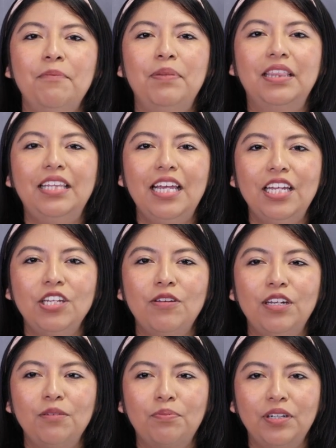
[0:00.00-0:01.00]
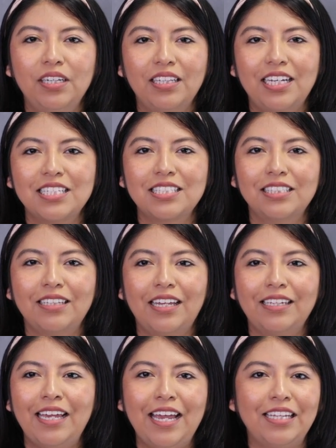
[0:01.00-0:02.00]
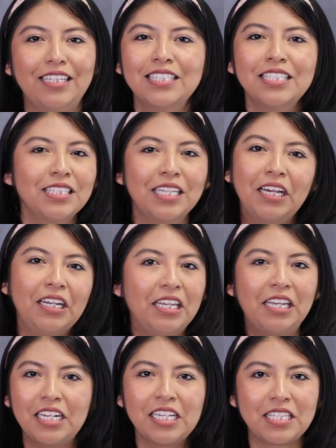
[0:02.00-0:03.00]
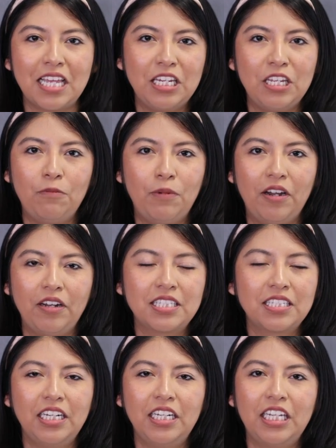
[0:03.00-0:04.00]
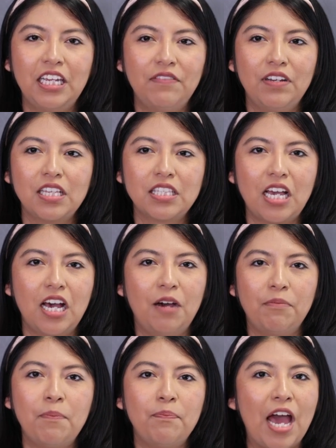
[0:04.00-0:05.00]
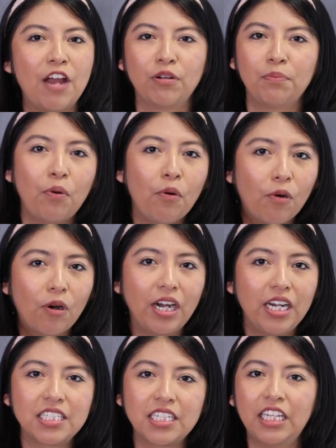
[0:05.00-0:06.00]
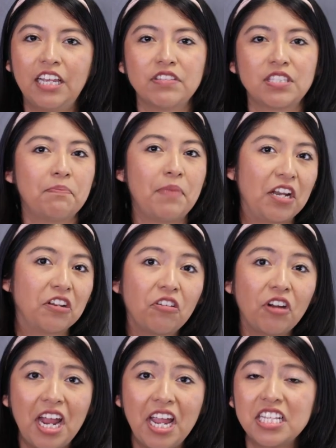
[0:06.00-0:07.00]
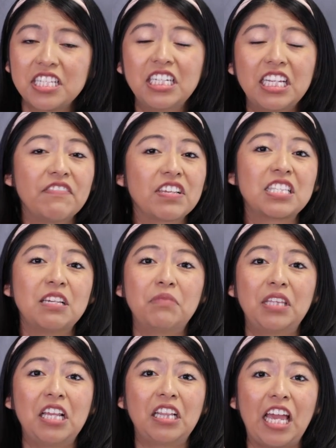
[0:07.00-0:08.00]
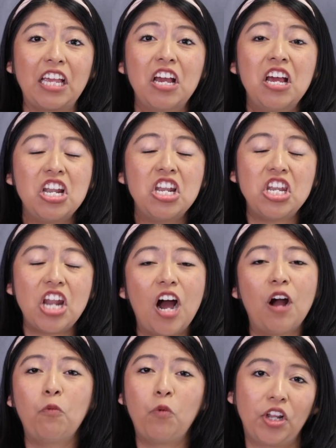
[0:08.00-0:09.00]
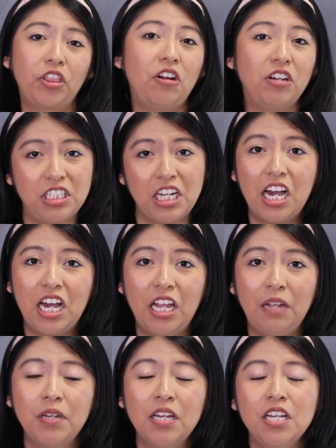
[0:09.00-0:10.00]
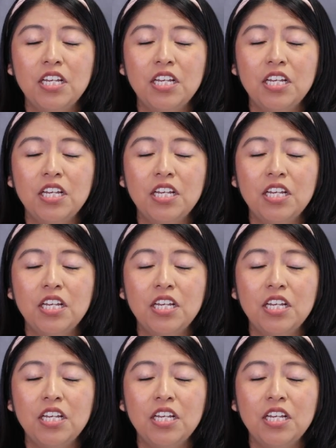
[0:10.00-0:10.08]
But then you end up realizing hey, this isn't going to get us anywhere. It's going to give us a bad report. It's going to give us a bad grade. It's going to give us something not worth our time.